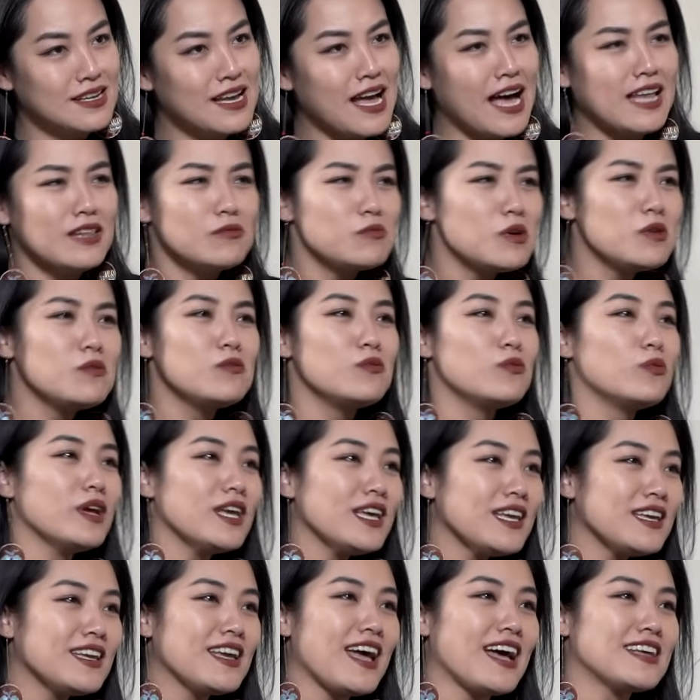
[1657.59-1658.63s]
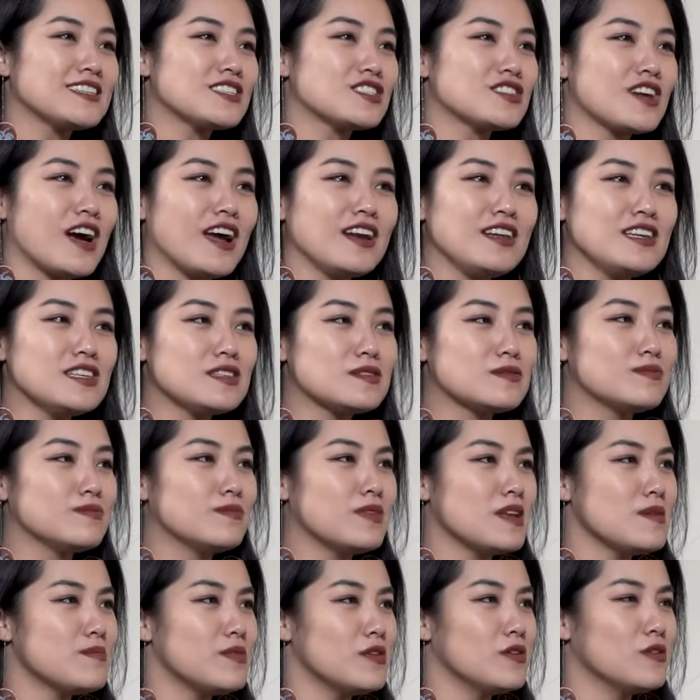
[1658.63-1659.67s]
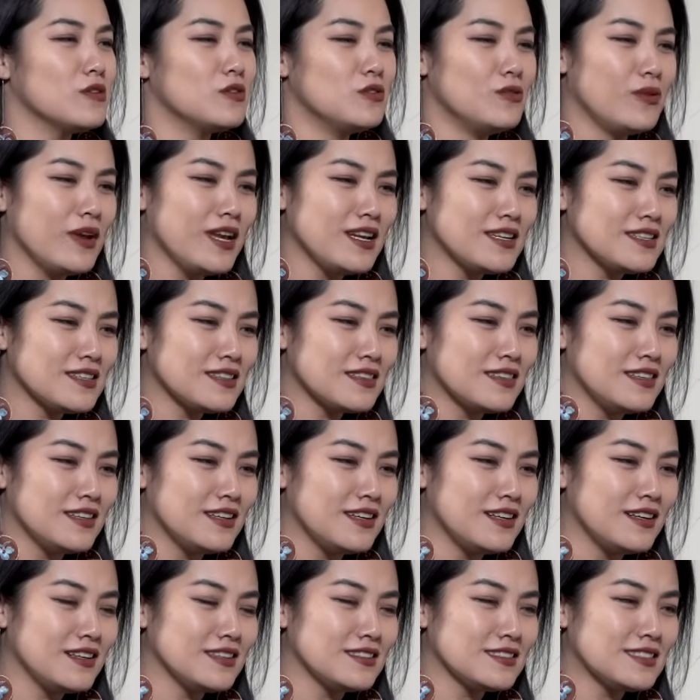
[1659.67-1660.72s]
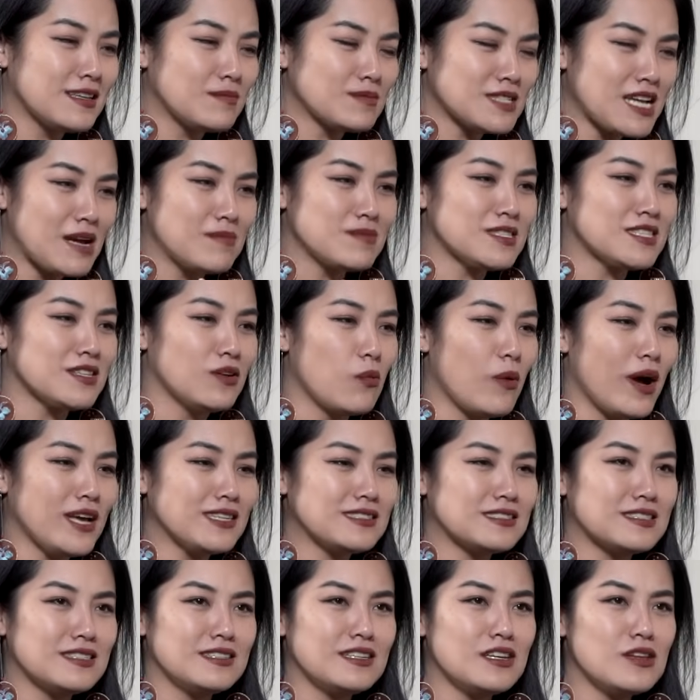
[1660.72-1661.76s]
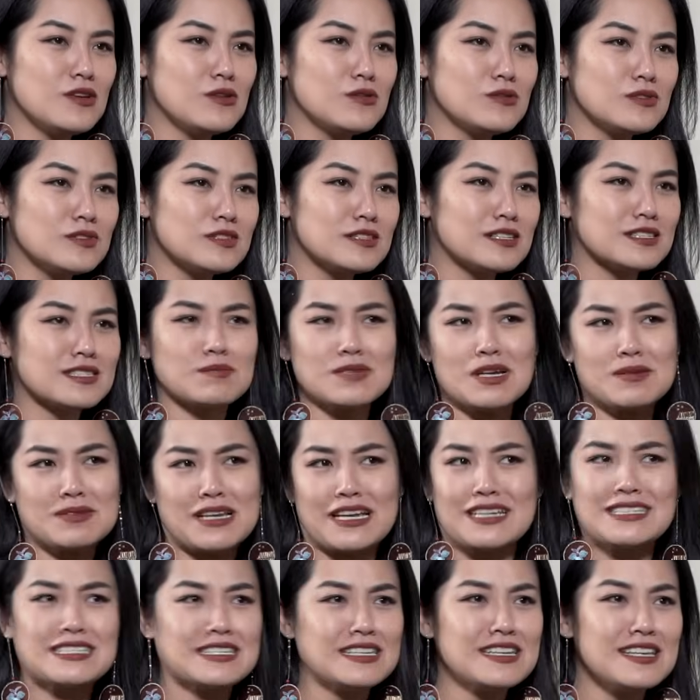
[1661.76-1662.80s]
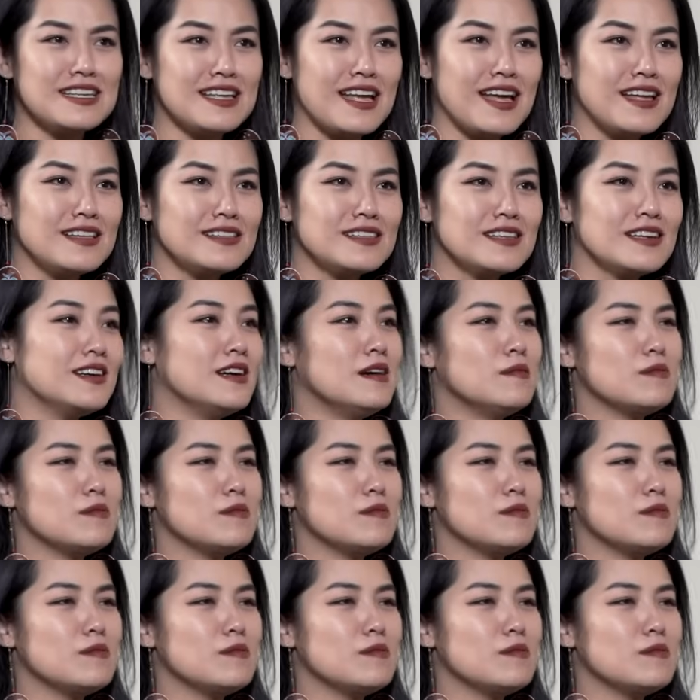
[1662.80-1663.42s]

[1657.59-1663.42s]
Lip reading: And when we as Chinese people read sometimes the Western news, sometimes like CNN,